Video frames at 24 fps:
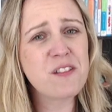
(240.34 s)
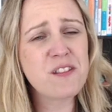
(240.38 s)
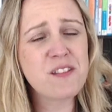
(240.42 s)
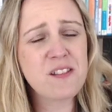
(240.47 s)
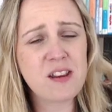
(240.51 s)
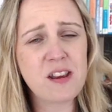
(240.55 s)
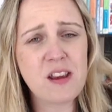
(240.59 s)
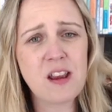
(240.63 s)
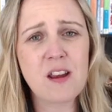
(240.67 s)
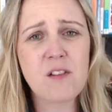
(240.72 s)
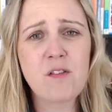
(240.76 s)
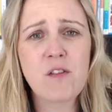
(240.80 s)

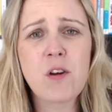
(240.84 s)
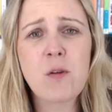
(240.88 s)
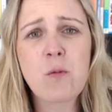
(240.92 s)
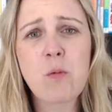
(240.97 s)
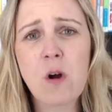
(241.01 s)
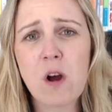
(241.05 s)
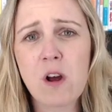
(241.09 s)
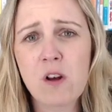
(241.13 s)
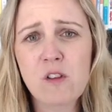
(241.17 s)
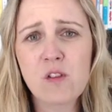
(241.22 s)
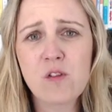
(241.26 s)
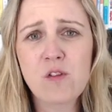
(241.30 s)
see if it
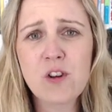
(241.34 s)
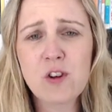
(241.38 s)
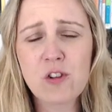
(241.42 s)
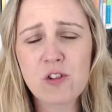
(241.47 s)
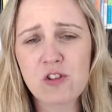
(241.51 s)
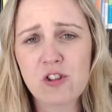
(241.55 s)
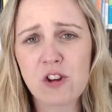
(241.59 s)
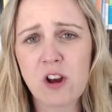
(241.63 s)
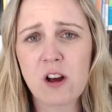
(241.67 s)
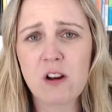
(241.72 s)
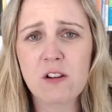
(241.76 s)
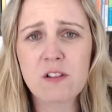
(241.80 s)
works for your
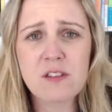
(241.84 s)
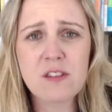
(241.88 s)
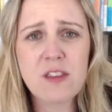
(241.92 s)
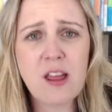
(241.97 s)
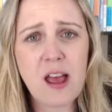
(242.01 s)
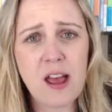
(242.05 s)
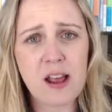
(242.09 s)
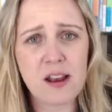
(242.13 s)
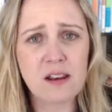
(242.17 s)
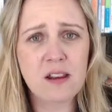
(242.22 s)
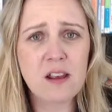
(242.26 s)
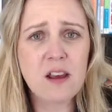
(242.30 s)
child
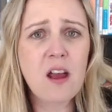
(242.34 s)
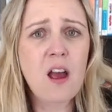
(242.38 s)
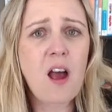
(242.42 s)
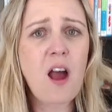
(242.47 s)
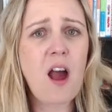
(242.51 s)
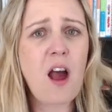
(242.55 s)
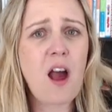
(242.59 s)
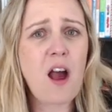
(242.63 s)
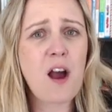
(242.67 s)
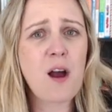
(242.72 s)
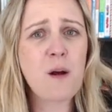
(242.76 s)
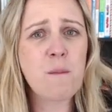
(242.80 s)
then.
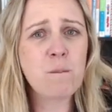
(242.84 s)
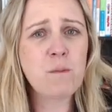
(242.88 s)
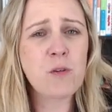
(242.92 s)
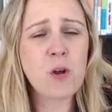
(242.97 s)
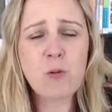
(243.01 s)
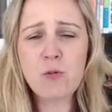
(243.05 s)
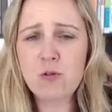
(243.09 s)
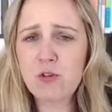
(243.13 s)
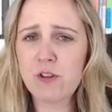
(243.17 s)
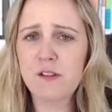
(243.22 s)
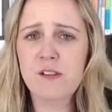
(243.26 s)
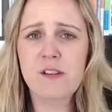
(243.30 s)

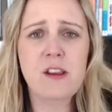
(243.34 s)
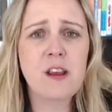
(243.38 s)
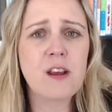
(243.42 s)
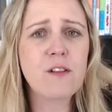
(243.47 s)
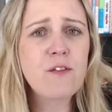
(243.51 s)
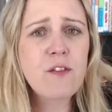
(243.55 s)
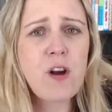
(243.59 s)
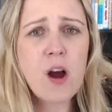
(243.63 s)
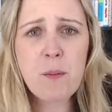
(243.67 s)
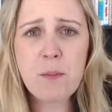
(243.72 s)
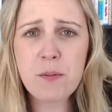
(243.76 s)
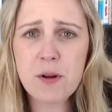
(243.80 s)
Don't just
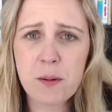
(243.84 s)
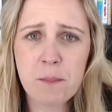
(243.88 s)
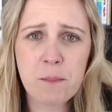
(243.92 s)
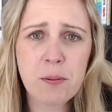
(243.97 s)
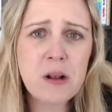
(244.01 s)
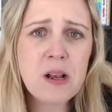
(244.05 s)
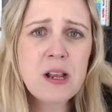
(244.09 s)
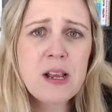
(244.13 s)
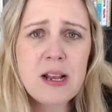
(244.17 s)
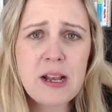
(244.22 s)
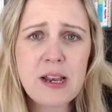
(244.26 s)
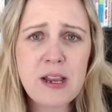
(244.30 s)
give up
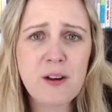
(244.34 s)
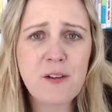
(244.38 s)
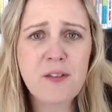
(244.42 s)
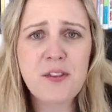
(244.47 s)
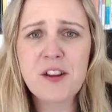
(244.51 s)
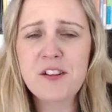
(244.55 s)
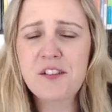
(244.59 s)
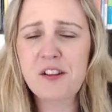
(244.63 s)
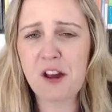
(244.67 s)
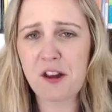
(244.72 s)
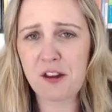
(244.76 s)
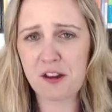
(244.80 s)
completely on
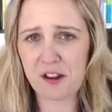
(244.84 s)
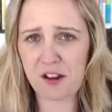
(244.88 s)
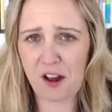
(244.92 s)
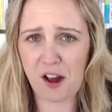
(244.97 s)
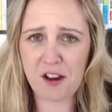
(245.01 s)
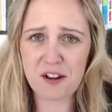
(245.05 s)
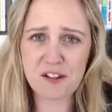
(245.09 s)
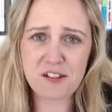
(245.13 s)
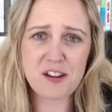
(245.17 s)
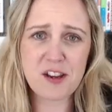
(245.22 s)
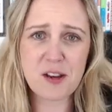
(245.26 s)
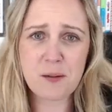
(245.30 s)
the
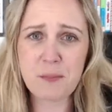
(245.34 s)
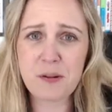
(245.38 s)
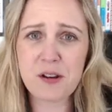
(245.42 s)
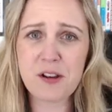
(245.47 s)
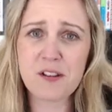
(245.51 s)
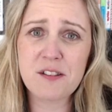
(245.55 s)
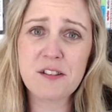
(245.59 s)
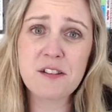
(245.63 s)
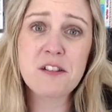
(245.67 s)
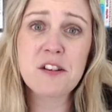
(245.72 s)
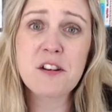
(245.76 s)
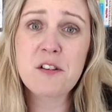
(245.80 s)
idea
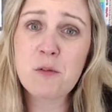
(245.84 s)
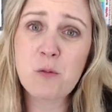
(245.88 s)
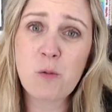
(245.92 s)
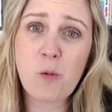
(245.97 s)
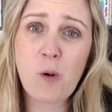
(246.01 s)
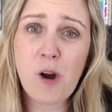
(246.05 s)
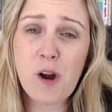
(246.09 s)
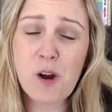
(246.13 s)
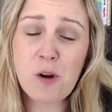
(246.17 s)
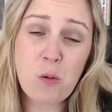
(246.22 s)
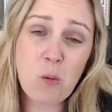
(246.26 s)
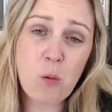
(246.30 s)
because it didn't
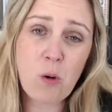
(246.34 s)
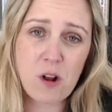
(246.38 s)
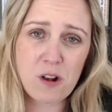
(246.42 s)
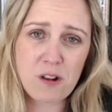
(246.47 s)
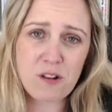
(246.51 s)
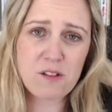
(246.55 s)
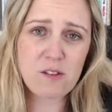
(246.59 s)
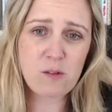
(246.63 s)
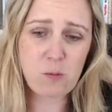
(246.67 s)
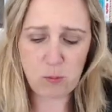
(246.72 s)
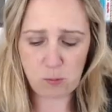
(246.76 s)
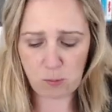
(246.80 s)
work
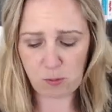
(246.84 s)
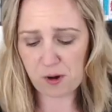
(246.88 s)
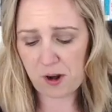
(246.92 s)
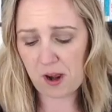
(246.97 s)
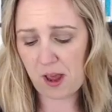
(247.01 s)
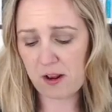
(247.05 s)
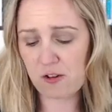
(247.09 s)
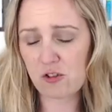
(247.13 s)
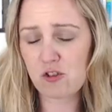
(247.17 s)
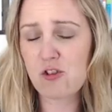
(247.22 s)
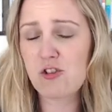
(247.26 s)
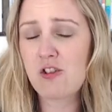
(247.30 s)
once. We want
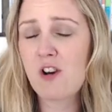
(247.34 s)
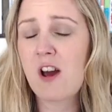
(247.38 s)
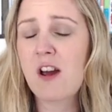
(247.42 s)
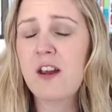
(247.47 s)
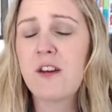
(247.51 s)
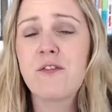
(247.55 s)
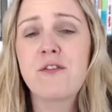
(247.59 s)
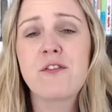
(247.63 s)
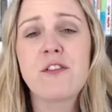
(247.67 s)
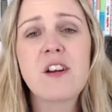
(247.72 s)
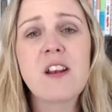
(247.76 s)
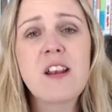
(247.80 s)
to try
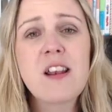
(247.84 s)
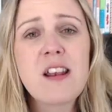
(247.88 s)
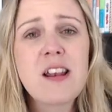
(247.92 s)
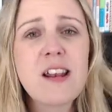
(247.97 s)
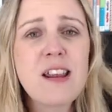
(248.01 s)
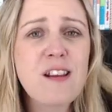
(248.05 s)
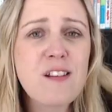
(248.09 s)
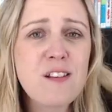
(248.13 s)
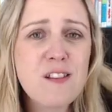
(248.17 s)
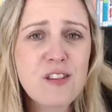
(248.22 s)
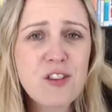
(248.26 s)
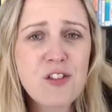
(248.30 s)
for at
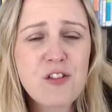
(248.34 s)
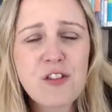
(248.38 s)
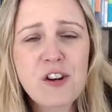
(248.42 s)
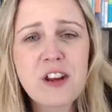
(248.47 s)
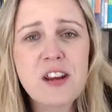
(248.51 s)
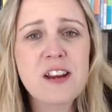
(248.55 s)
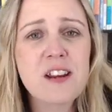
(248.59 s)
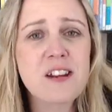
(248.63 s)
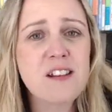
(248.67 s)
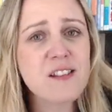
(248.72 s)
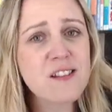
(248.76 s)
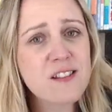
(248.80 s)
least
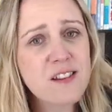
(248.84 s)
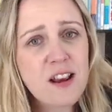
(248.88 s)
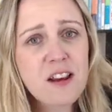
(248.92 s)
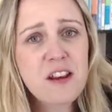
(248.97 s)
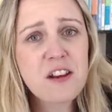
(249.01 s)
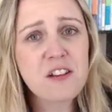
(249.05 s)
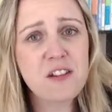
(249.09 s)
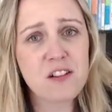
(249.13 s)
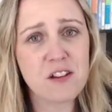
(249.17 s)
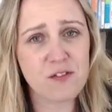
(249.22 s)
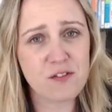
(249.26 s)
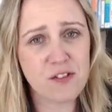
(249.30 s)
3
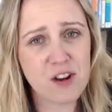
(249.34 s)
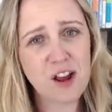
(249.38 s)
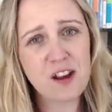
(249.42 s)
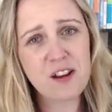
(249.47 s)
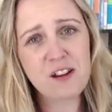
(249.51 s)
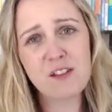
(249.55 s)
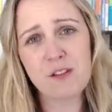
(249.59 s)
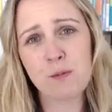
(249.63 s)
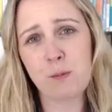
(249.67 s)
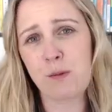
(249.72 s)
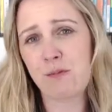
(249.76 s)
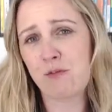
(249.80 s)
consecutive
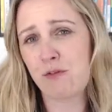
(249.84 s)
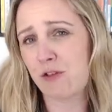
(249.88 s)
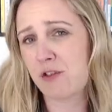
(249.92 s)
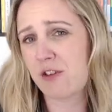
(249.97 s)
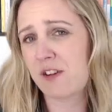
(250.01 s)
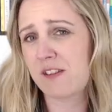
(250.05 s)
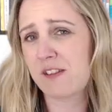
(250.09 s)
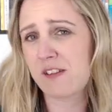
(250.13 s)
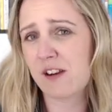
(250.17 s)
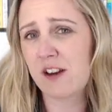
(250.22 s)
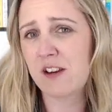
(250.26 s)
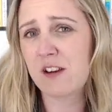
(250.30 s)
nights before
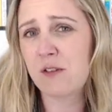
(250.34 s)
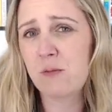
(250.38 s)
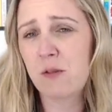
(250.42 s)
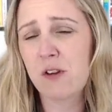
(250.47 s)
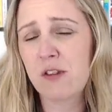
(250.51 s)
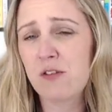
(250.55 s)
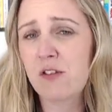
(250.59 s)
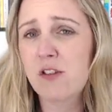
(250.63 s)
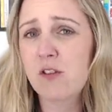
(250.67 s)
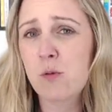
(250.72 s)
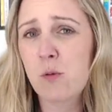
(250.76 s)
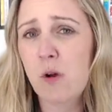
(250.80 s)
deciding
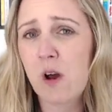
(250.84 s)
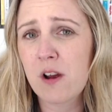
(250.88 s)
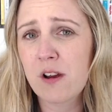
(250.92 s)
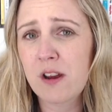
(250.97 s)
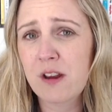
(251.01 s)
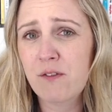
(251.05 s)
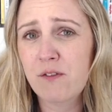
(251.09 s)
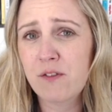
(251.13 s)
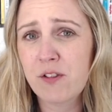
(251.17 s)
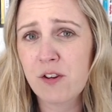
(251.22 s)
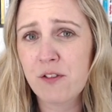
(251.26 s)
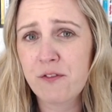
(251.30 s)
whether it's
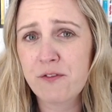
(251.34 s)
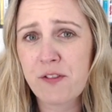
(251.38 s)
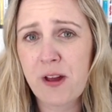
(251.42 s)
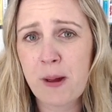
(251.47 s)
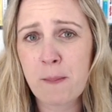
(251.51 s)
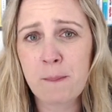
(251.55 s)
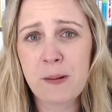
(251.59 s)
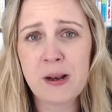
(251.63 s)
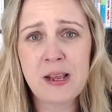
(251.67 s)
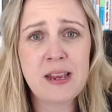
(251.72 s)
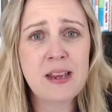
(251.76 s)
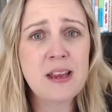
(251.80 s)
working for your
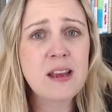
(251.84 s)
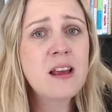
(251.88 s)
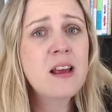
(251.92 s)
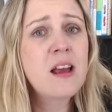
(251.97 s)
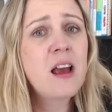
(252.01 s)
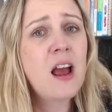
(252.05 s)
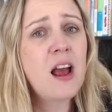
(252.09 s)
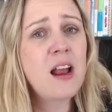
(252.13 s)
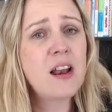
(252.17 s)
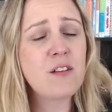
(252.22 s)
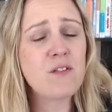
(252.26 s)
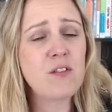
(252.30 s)
family.
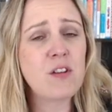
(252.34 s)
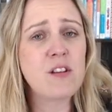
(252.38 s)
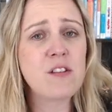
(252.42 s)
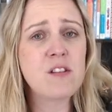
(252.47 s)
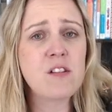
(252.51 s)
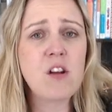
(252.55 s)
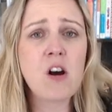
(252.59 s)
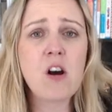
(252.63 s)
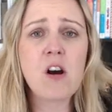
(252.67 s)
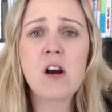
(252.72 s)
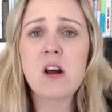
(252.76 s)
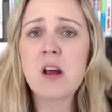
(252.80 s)
And if it's
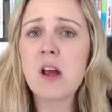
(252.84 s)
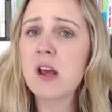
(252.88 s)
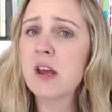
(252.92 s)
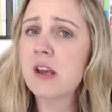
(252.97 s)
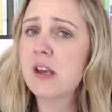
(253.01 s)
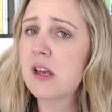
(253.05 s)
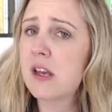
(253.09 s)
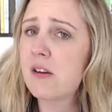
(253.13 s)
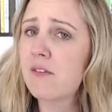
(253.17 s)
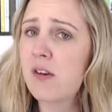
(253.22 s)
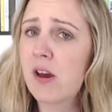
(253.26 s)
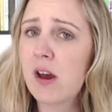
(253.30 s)
not,
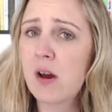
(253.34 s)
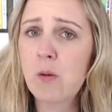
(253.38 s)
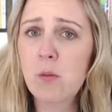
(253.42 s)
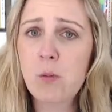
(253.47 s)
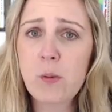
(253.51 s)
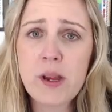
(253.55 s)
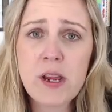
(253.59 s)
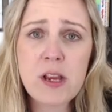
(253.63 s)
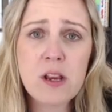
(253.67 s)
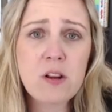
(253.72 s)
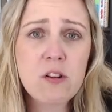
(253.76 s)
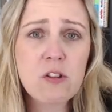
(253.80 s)
give it a
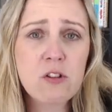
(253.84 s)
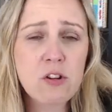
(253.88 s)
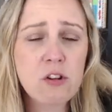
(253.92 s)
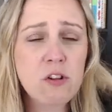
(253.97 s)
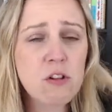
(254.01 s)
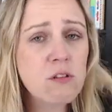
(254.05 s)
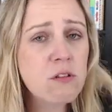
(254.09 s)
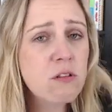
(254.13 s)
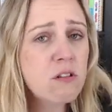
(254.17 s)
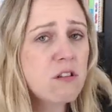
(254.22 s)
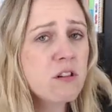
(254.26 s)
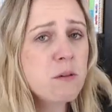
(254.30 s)
week,
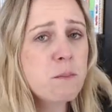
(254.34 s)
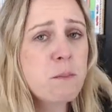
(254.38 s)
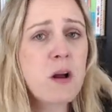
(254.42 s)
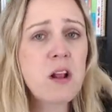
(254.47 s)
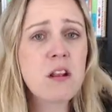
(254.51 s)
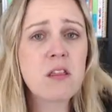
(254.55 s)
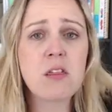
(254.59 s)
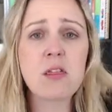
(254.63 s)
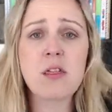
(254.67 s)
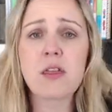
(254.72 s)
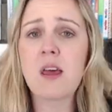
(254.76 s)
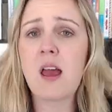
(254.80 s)
2 or a
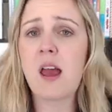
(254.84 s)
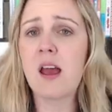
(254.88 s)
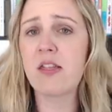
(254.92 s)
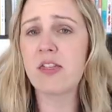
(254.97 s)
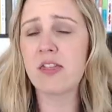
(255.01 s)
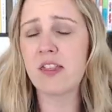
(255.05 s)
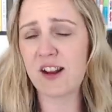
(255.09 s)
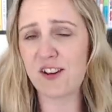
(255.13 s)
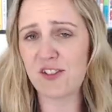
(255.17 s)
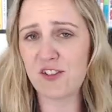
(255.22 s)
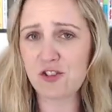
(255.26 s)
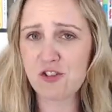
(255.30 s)
month, and
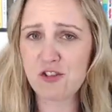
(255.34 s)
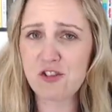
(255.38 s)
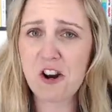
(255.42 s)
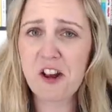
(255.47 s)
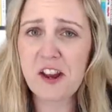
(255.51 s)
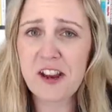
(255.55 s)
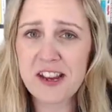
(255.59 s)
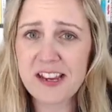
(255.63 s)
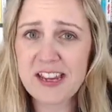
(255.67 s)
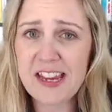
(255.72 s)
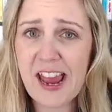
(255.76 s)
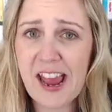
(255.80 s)
then
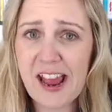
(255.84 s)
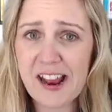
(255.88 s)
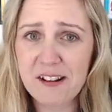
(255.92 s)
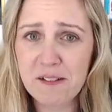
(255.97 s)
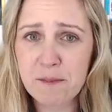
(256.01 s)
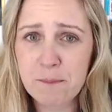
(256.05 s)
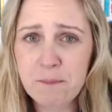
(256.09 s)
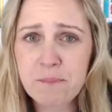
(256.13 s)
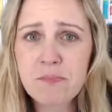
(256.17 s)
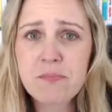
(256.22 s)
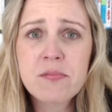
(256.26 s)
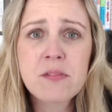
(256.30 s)
try
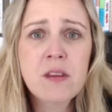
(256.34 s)
again.